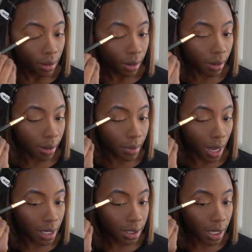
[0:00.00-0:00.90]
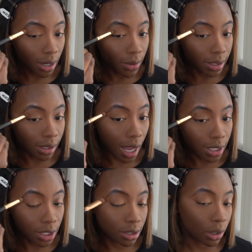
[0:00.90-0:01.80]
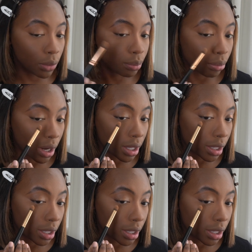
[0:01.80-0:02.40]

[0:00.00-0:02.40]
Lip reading: eyeshadow is I just don't bring